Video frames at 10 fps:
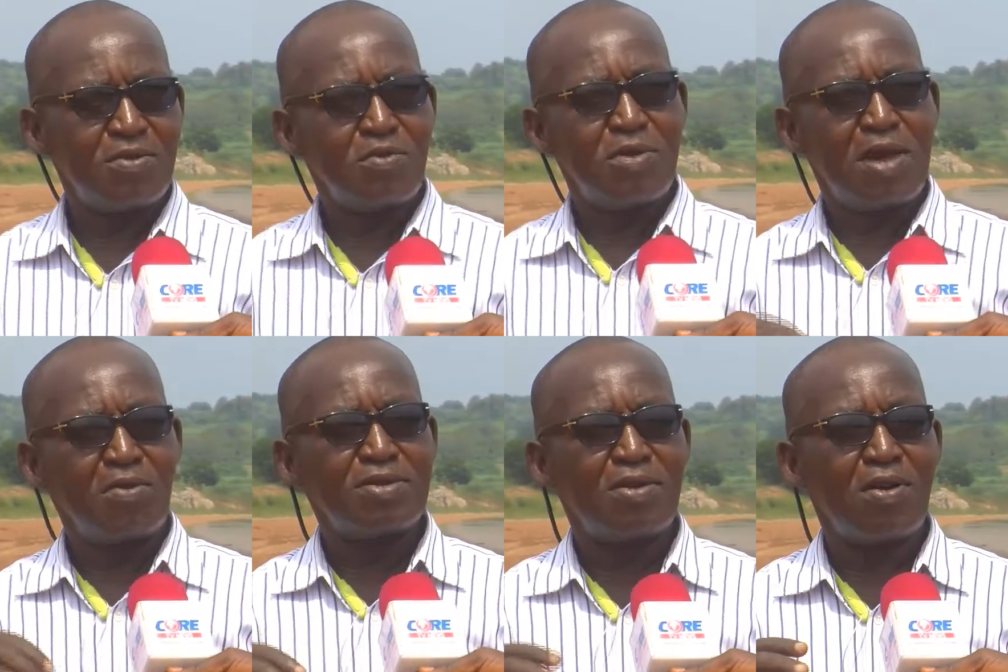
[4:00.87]
we have
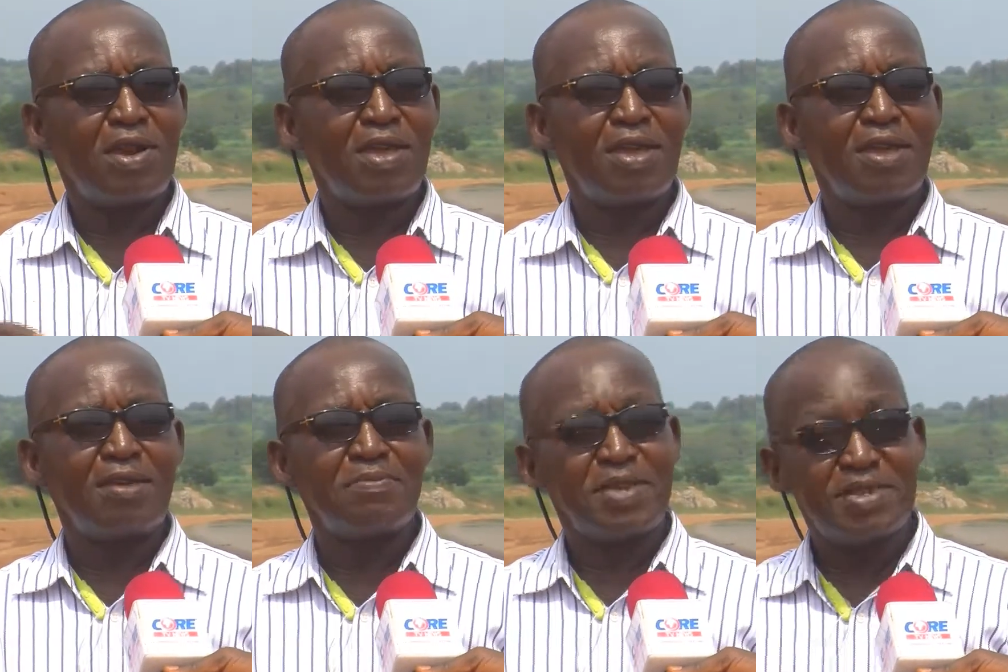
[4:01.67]
what we call
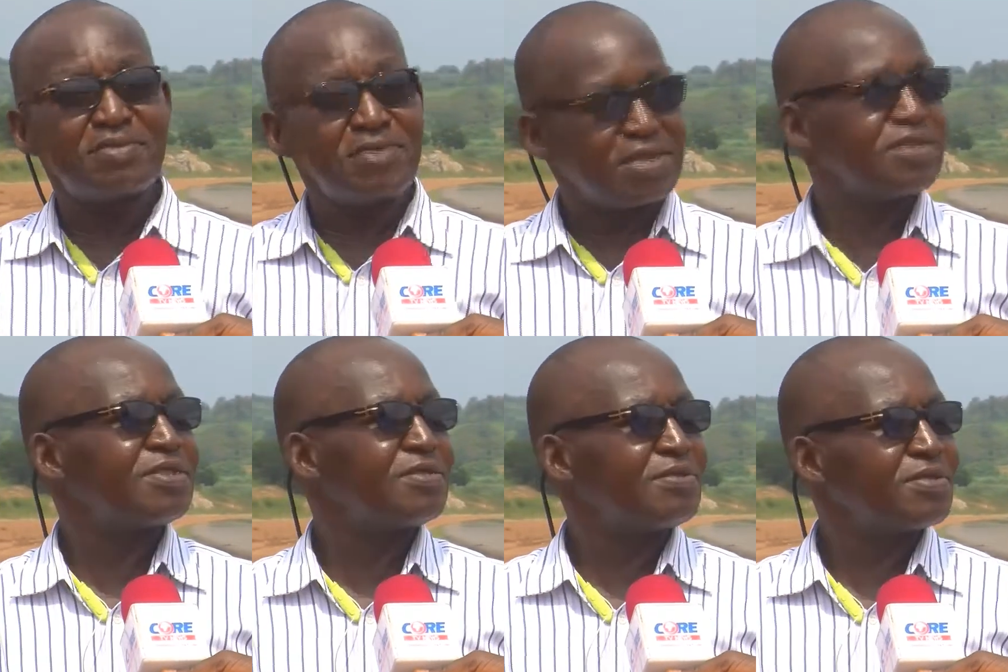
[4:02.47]
a basic
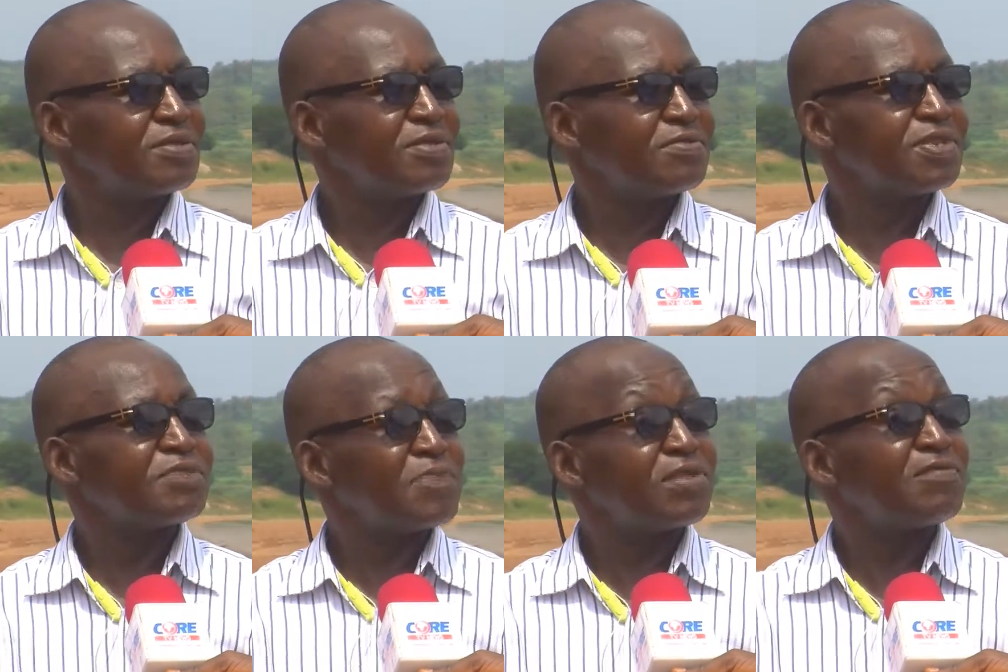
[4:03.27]
rate, which
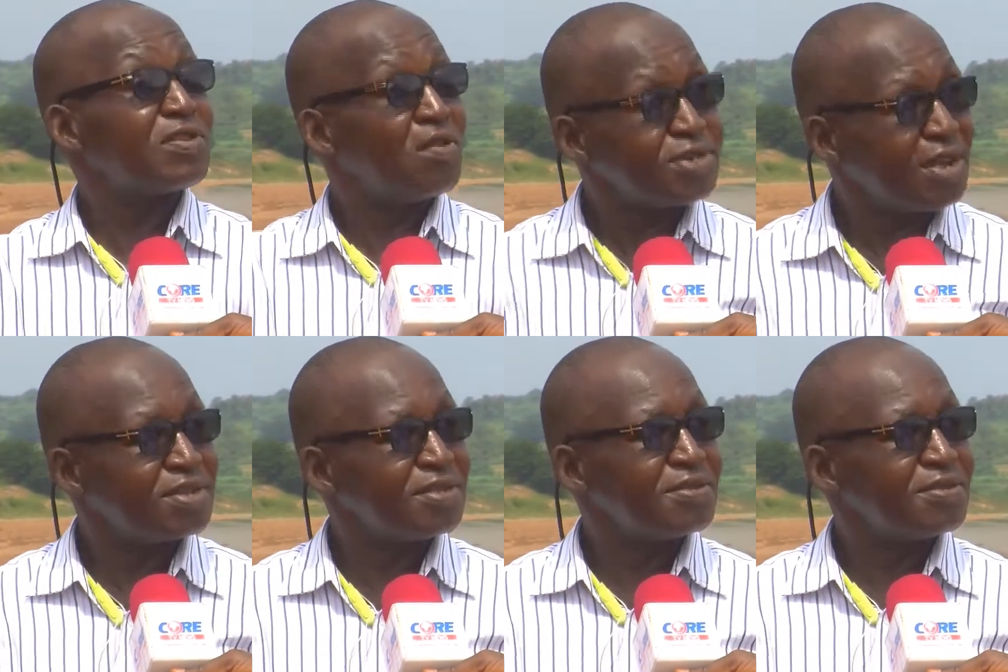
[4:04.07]
is part of the contract.